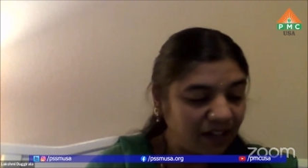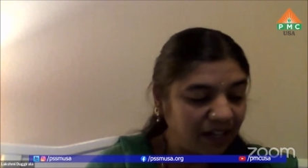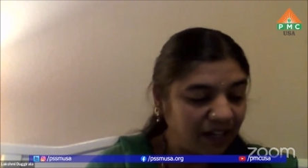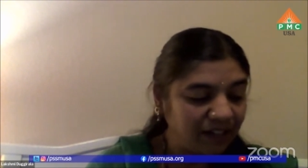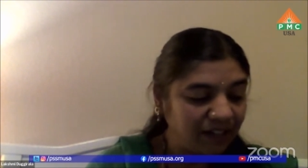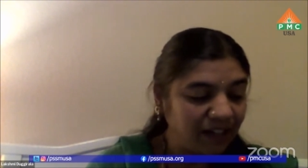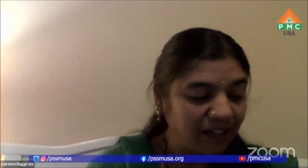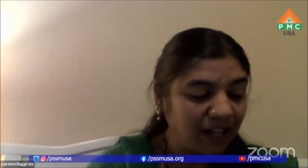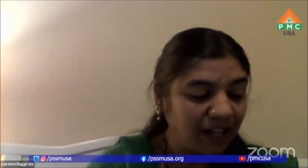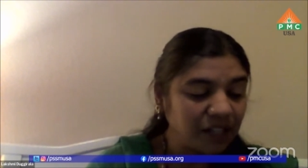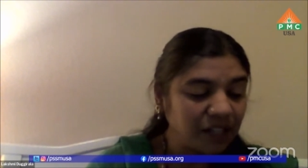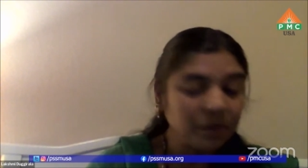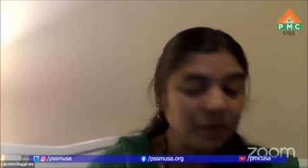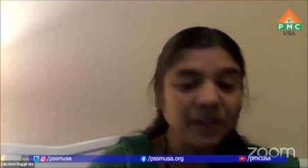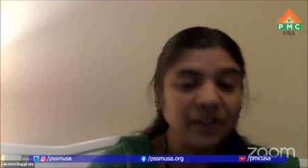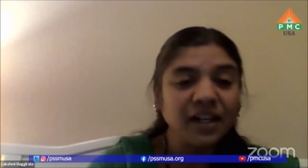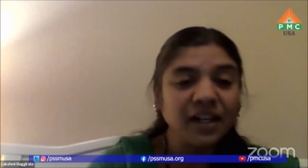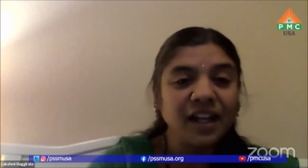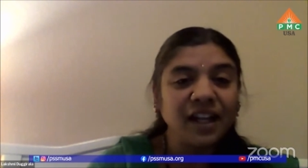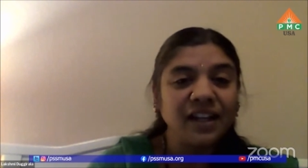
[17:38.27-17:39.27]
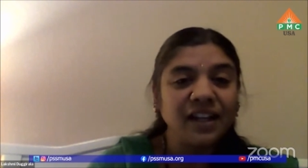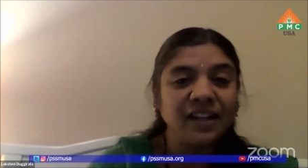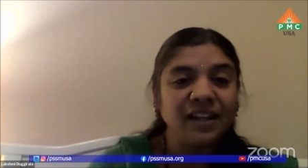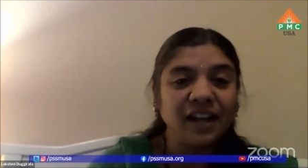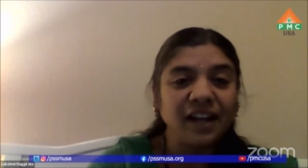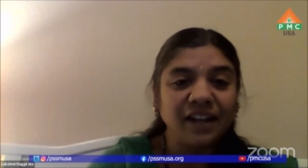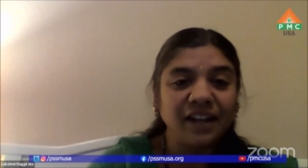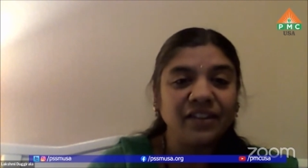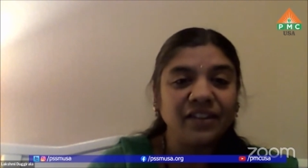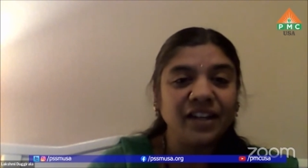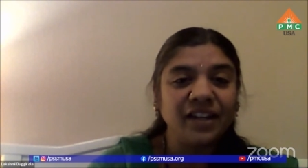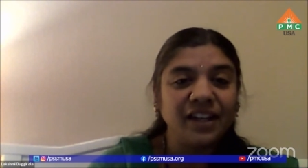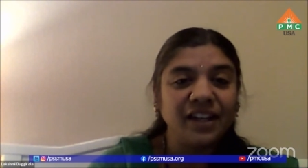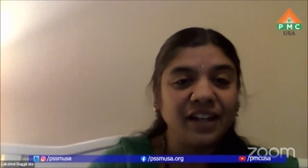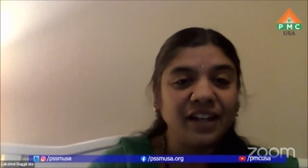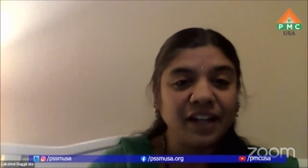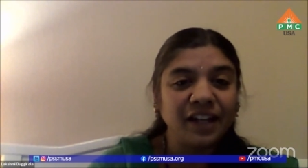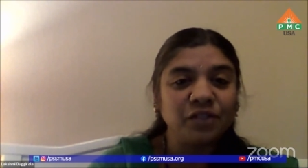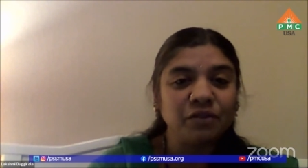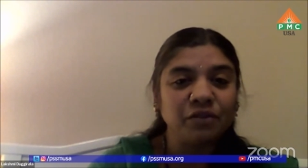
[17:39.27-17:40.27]
And the last one that I really
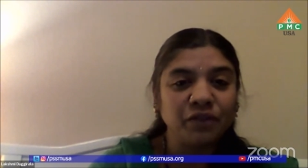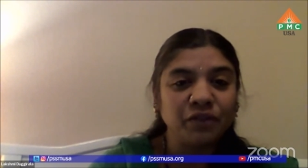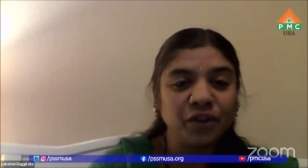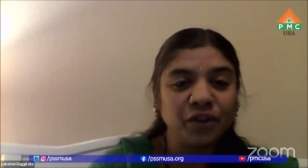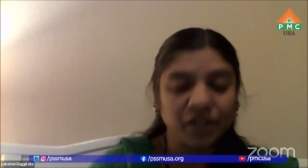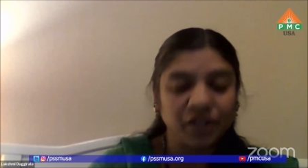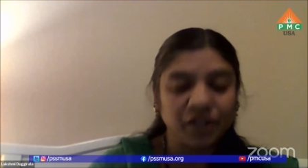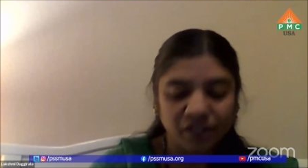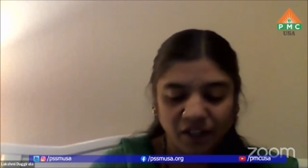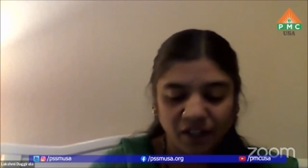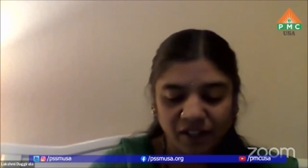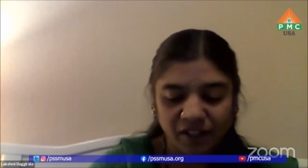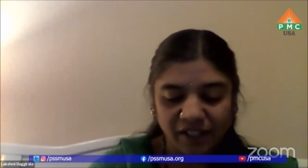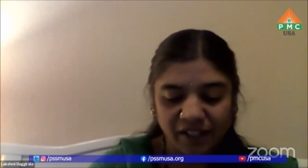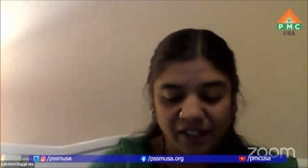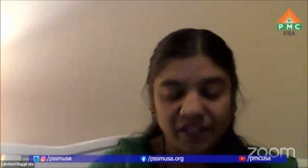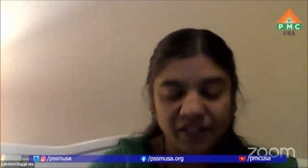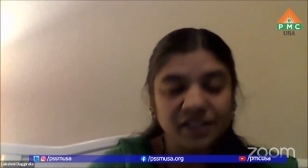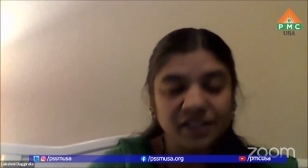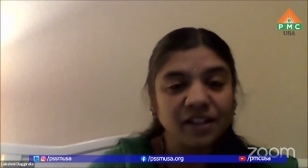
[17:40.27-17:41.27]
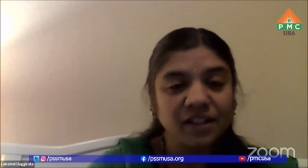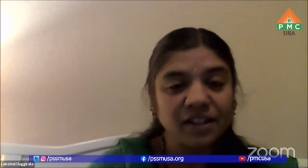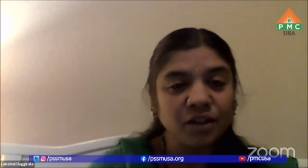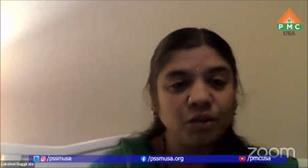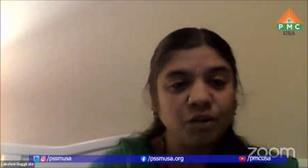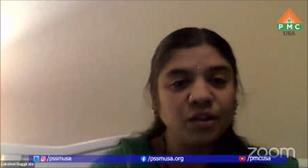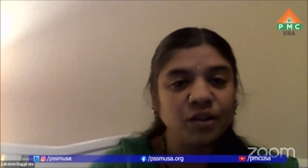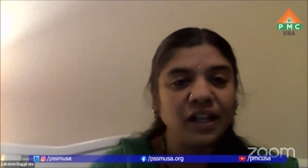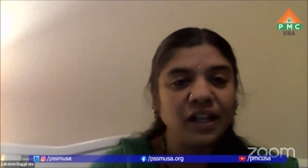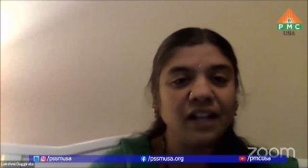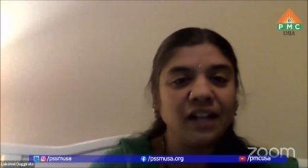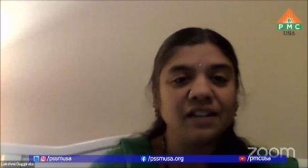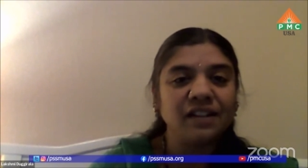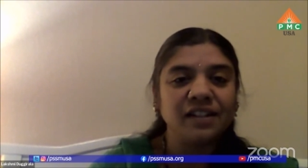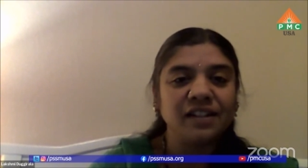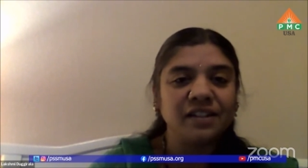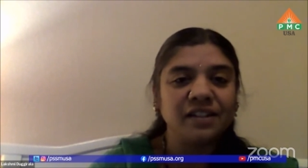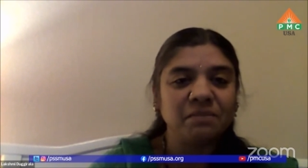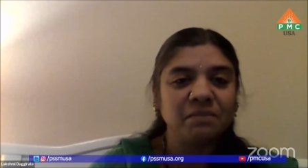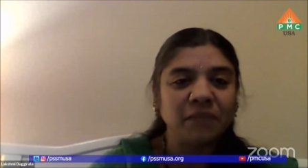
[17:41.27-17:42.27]
like to focus on is, good health
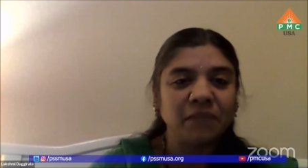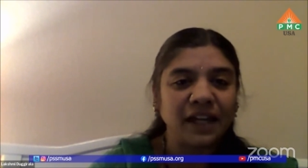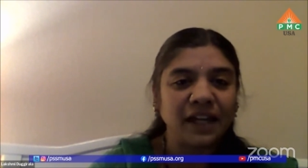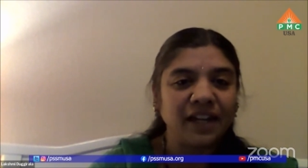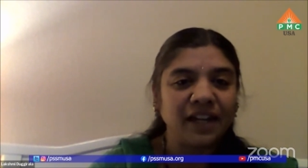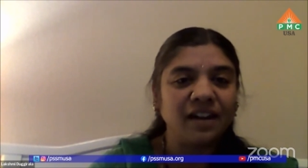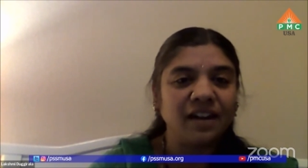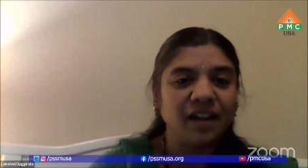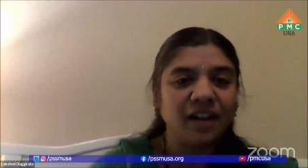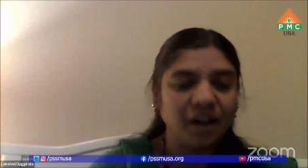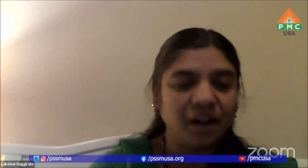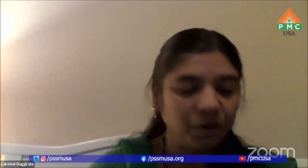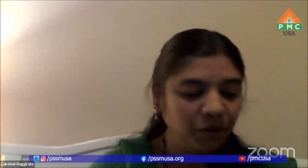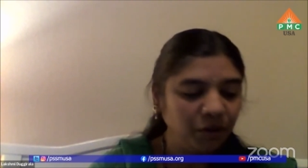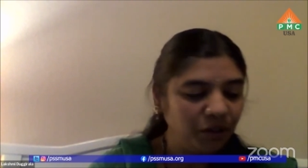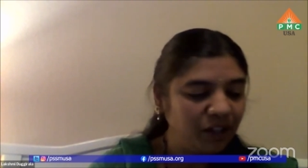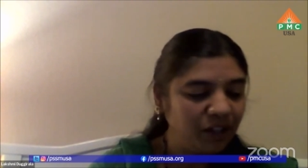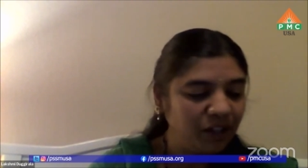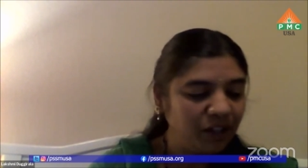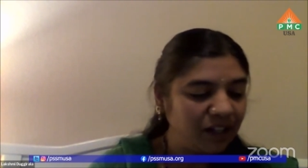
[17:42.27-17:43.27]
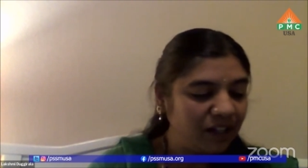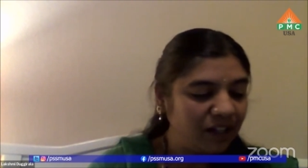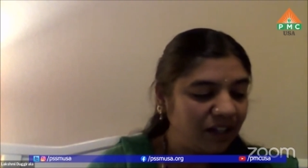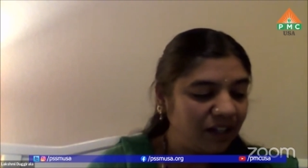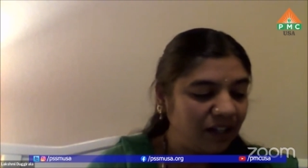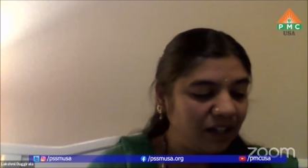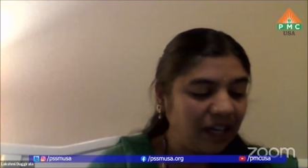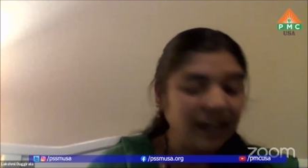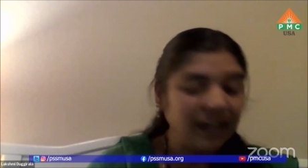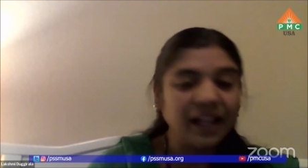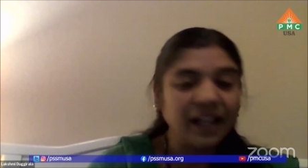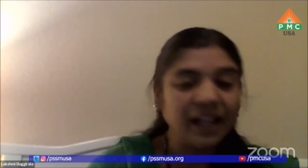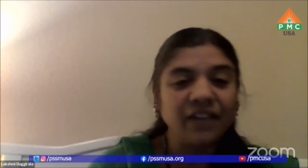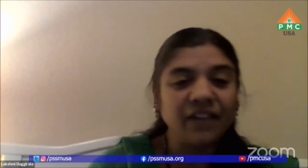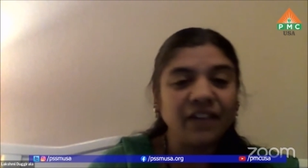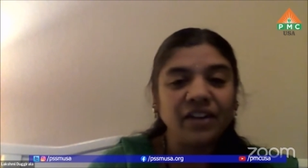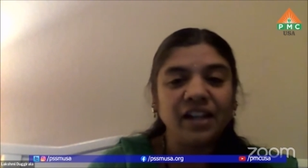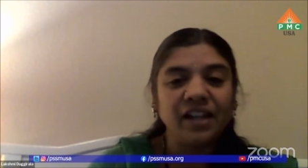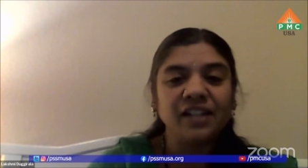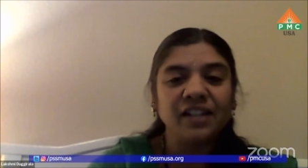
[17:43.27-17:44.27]
is mine now, and I
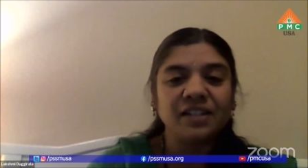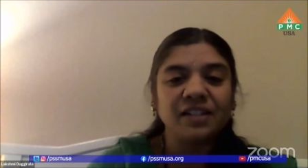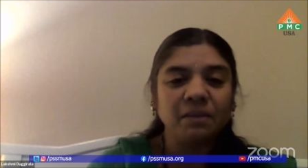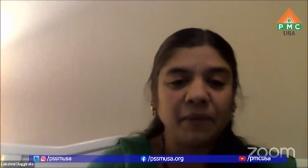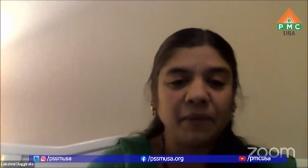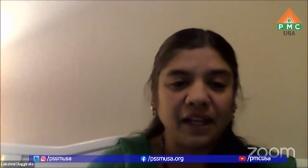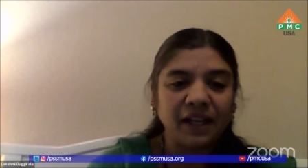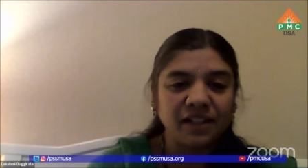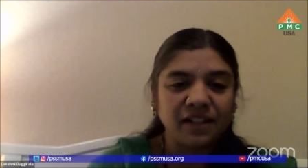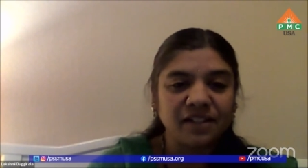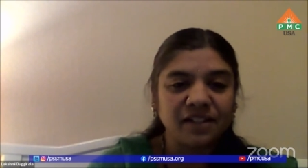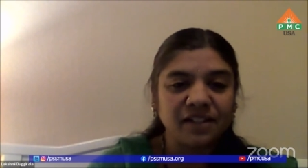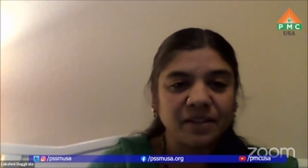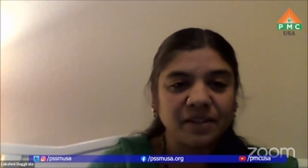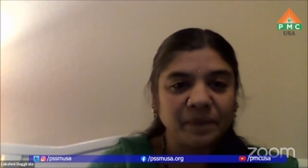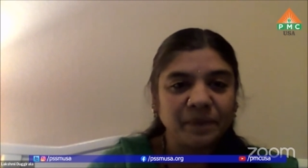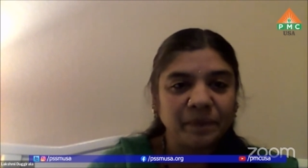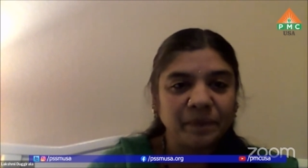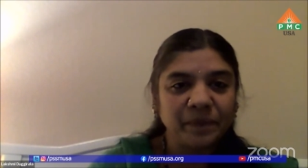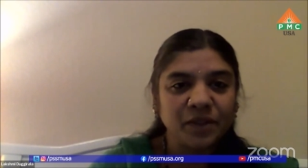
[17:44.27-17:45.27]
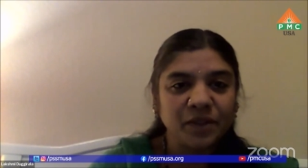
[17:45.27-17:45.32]
release the past.